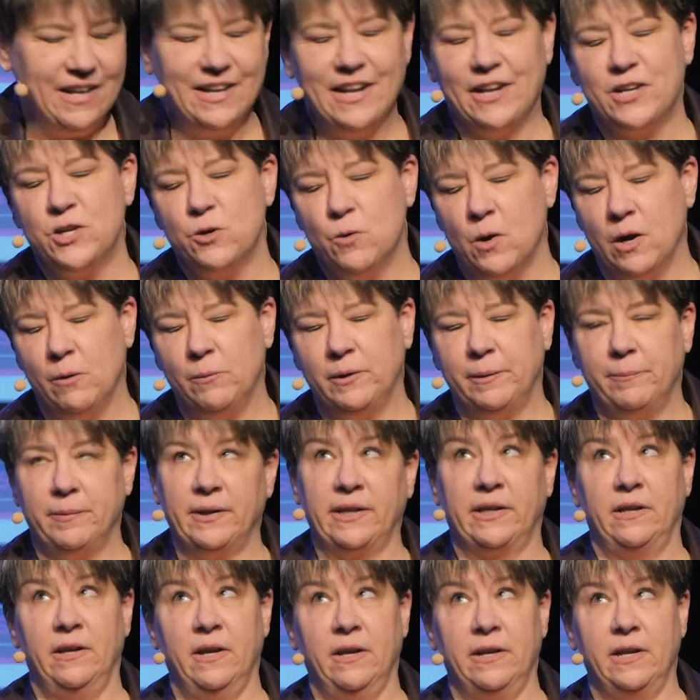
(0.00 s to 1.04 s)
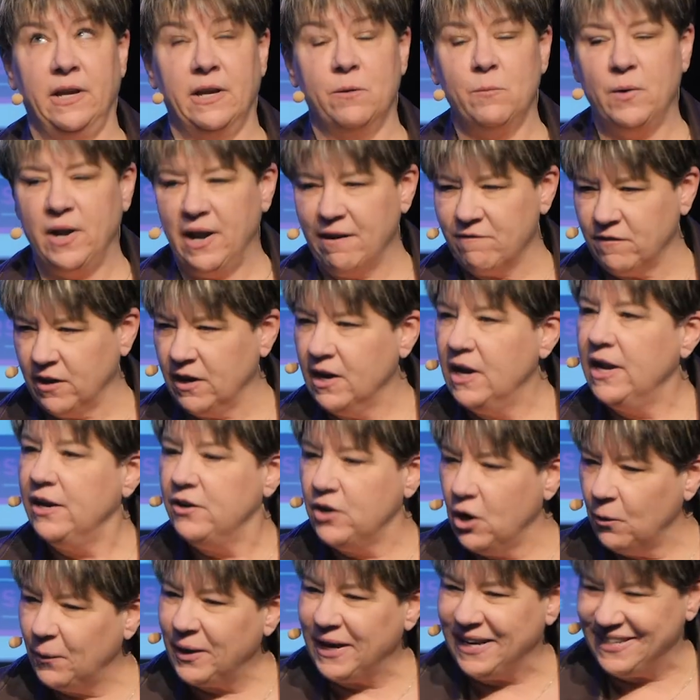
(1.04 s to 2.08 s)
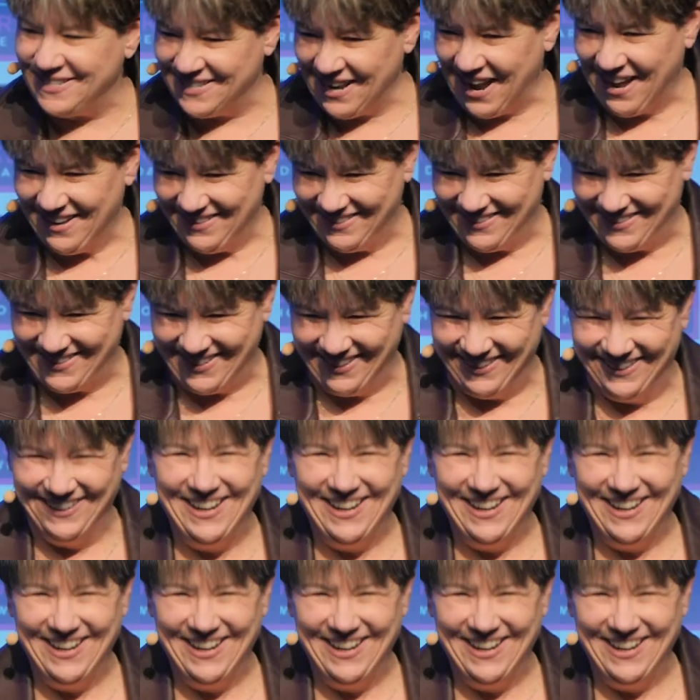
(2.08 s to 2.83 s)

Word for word: Now, you all would be like, yeah, yeah, whatever. No, it does.